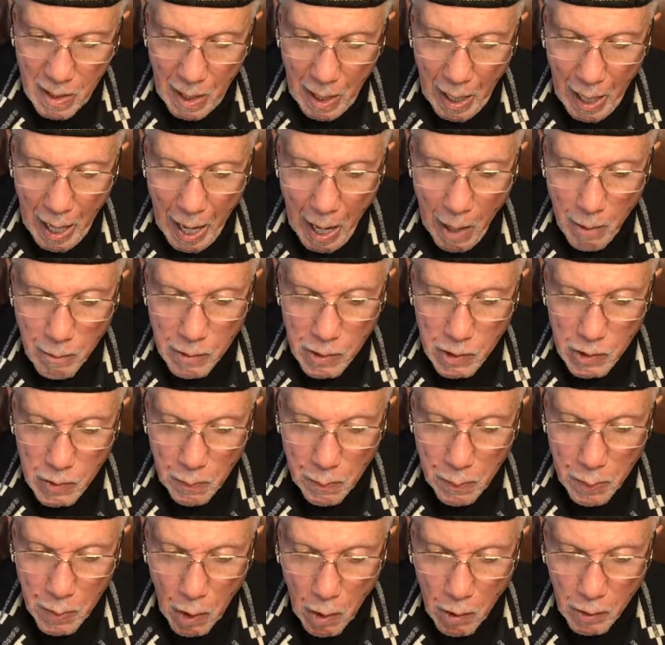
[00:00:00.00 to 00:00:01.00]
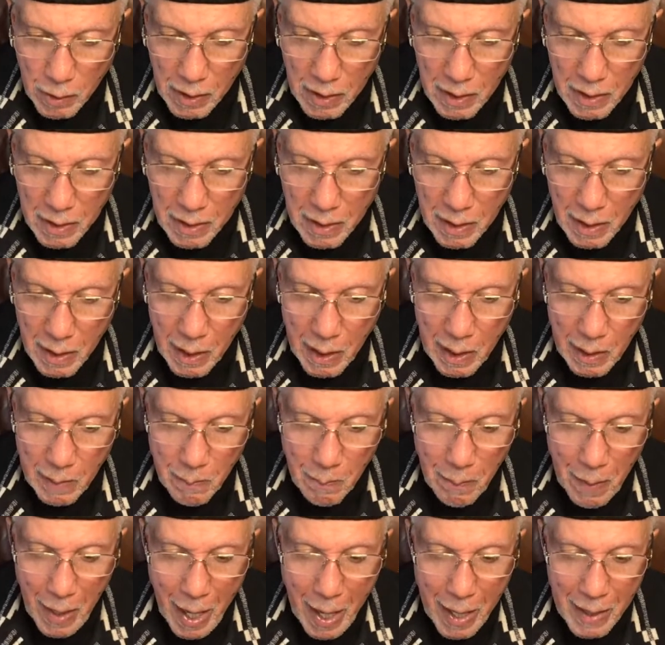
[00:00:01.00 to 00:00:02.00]
"I was broken in
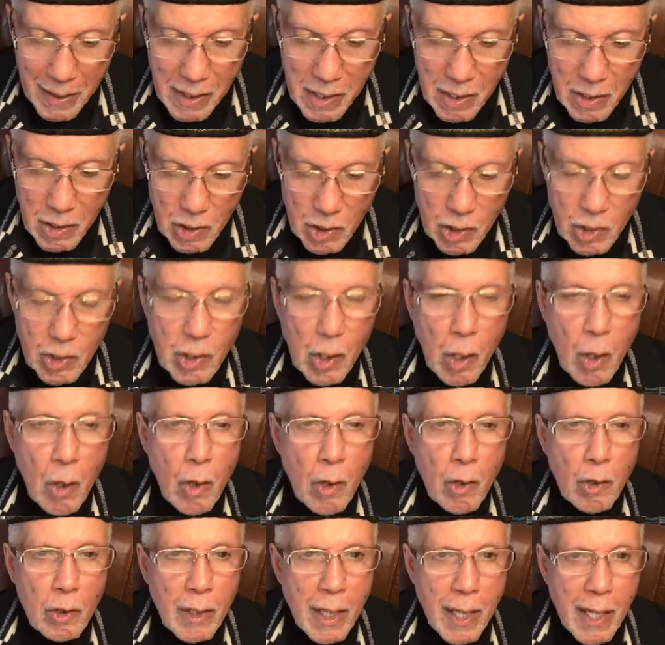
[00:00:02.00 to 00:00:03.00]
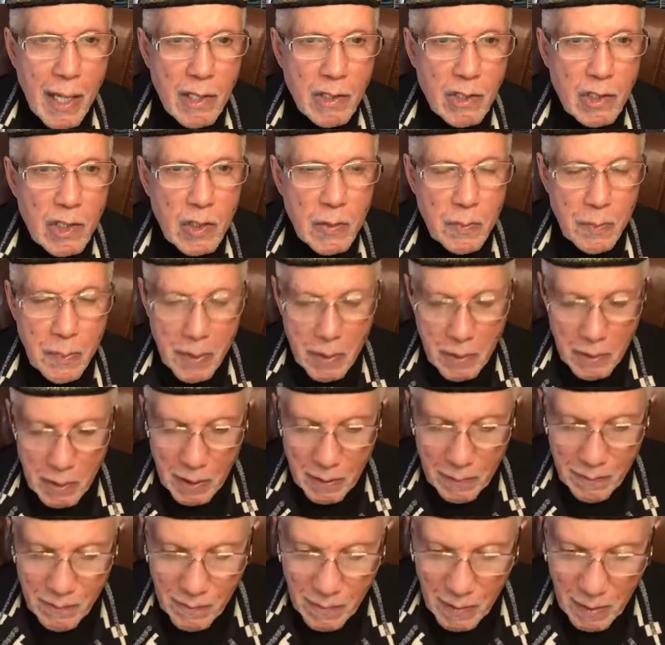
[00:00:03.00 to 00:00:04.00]
body, soul, and spirit.
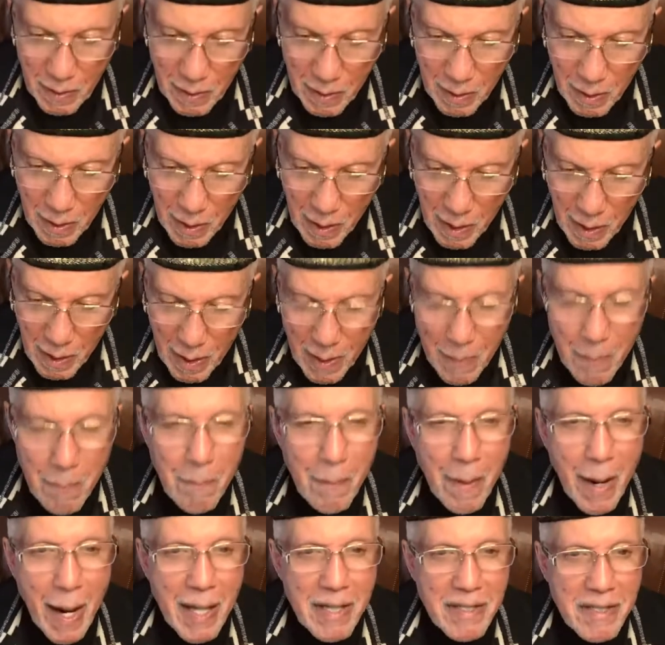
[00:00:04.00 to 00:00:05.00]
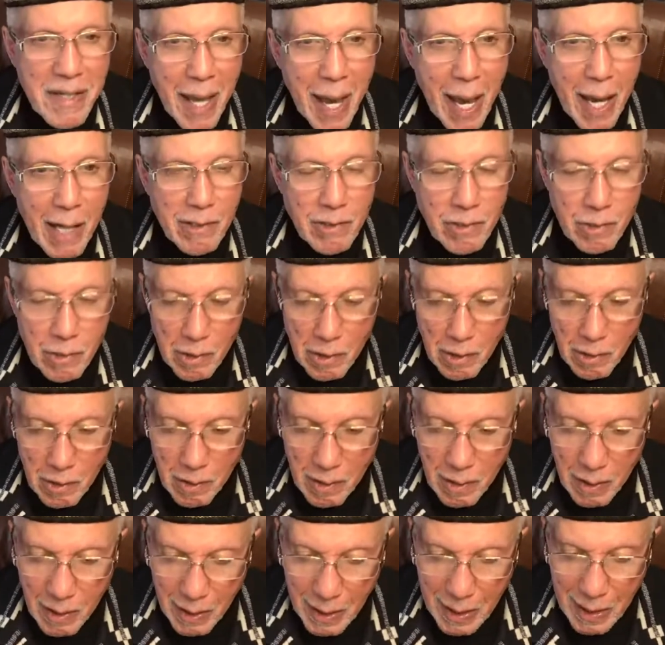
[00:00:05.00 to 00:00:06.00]
My
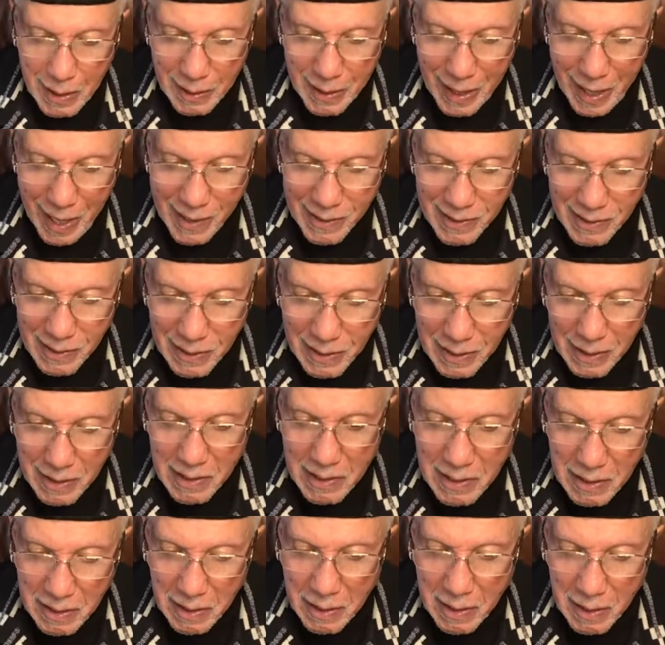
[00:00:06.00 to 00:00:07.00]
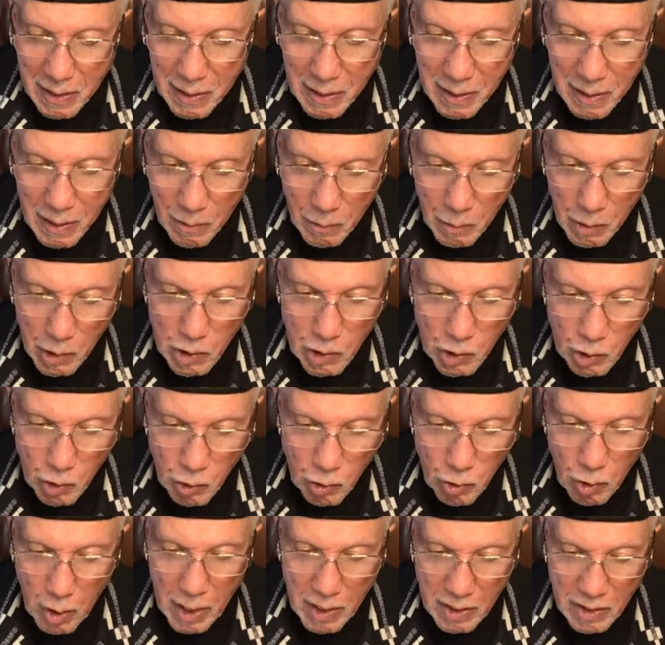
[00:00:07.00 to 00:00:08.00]
natural elasticity was
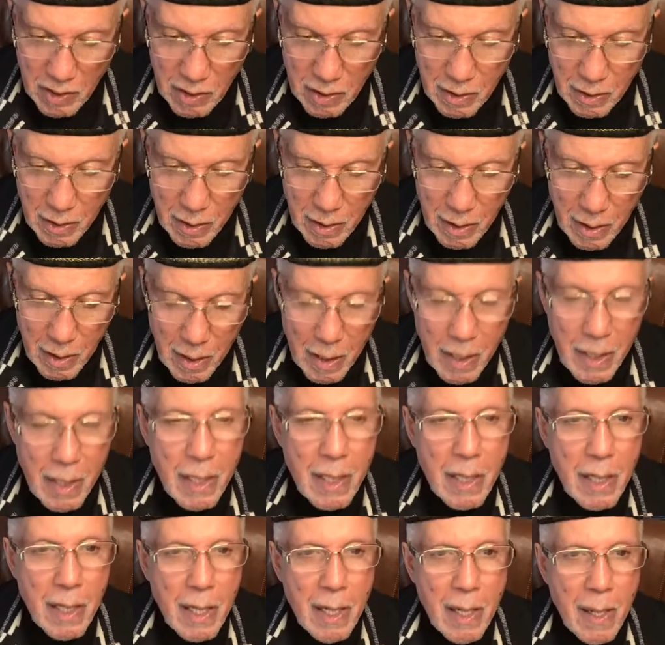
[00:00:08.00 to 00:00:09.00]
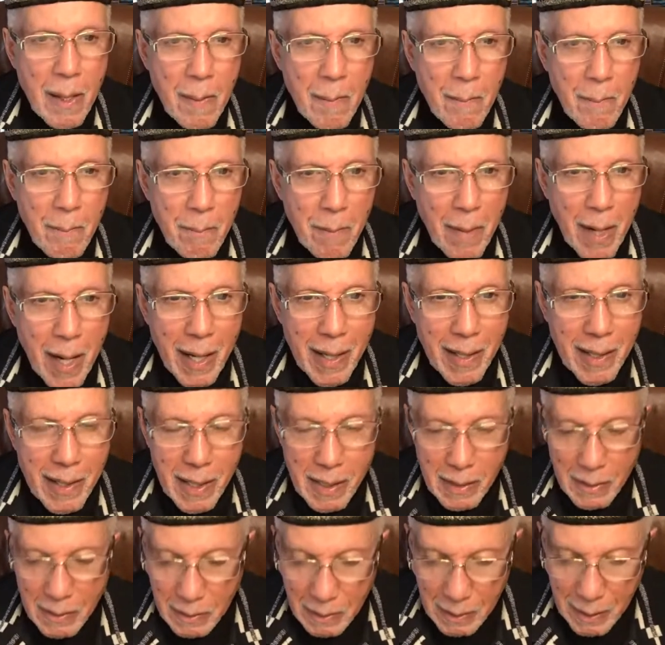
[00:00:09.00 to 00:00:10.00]
crushed. My
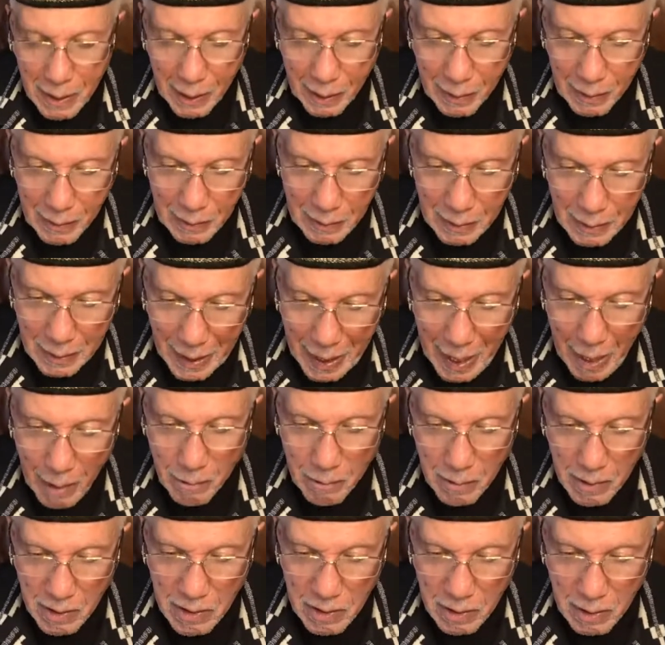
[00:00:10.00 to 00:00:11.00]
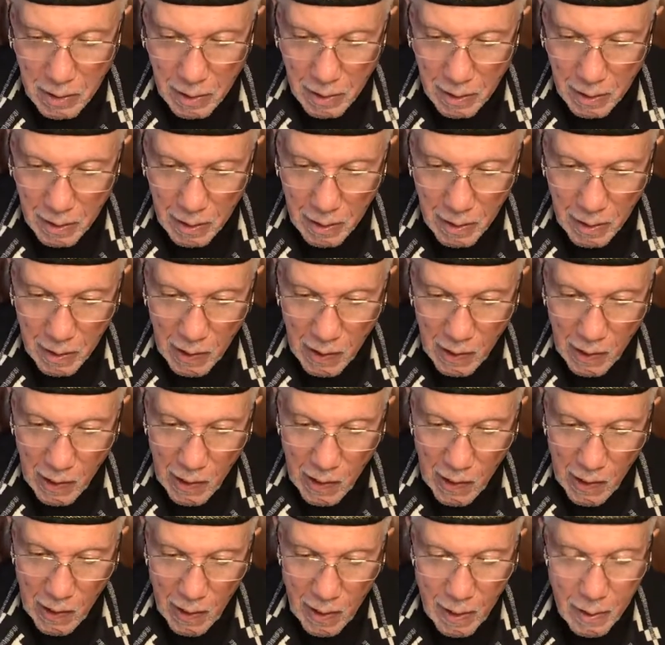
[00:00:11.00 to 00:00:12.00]
intellect languished."
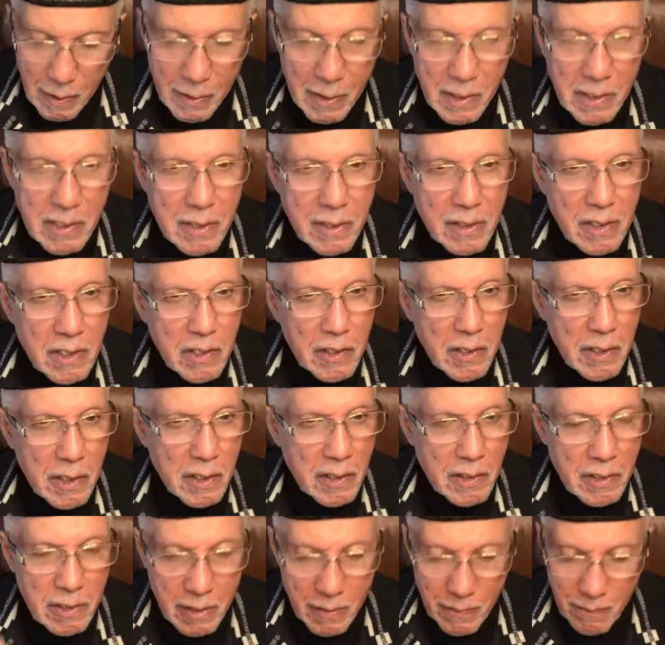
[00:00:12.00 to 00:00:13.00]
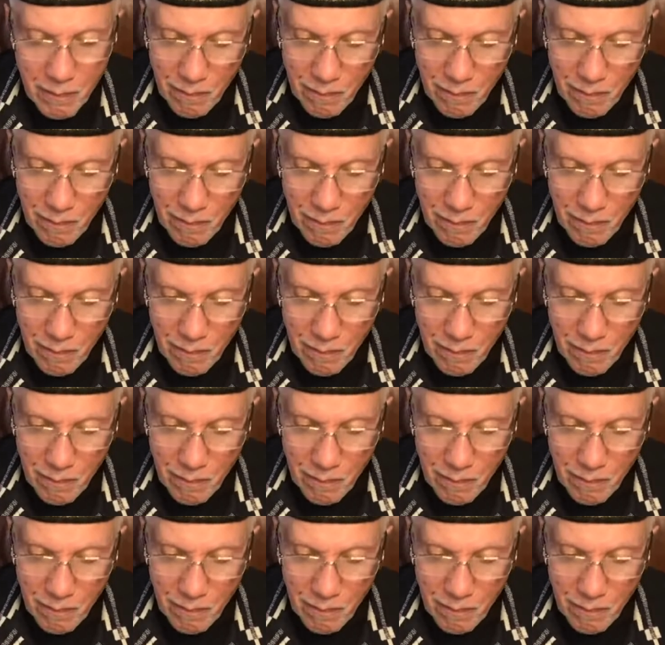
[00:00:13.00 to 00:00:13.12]
Listen to this.